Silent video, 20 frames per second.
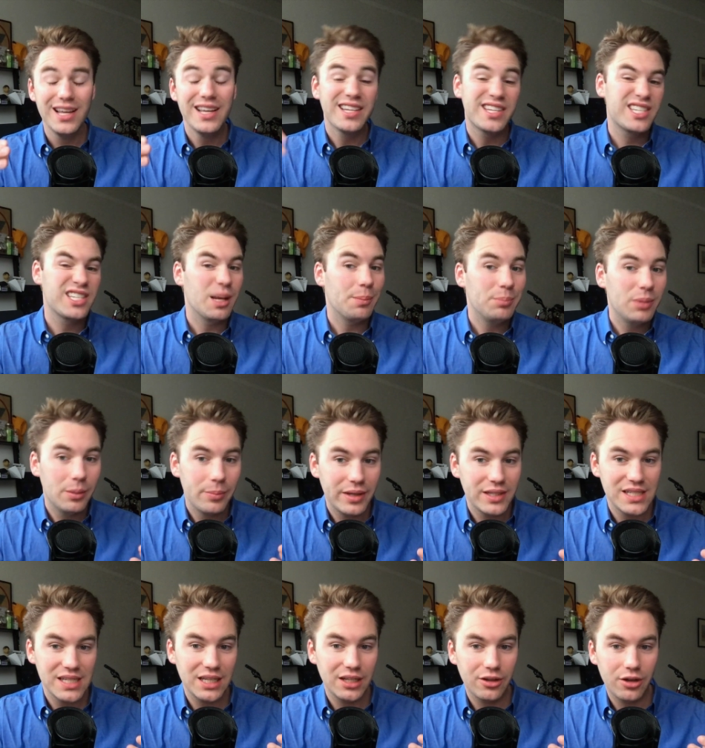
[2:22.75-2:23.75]

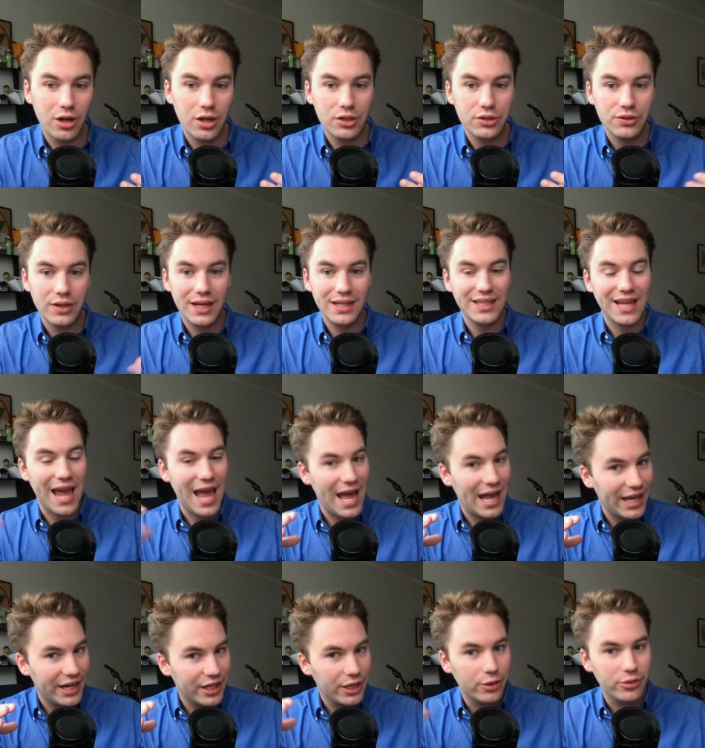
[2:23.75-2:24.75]
supplementing a contract,
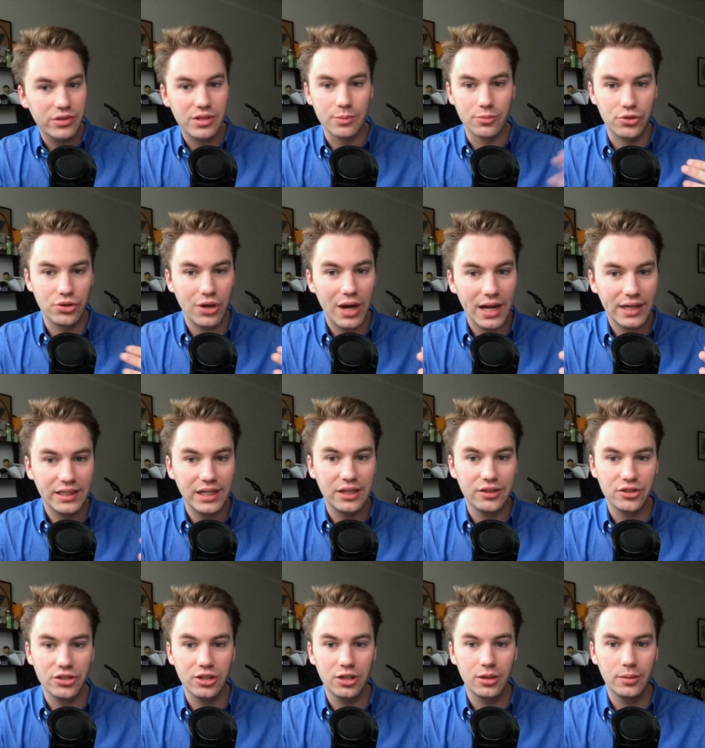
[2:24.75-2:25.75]
adding or subtracting
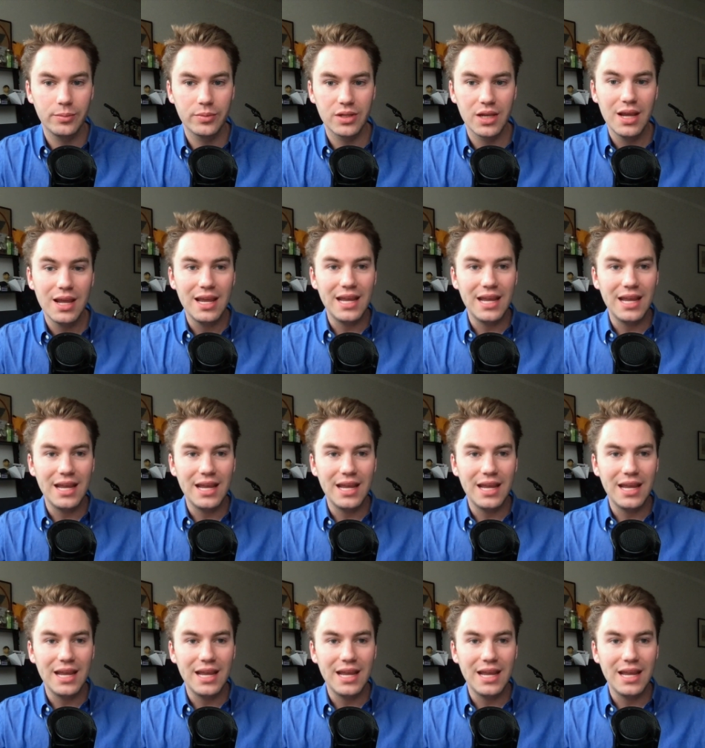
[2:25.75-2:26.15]
terms.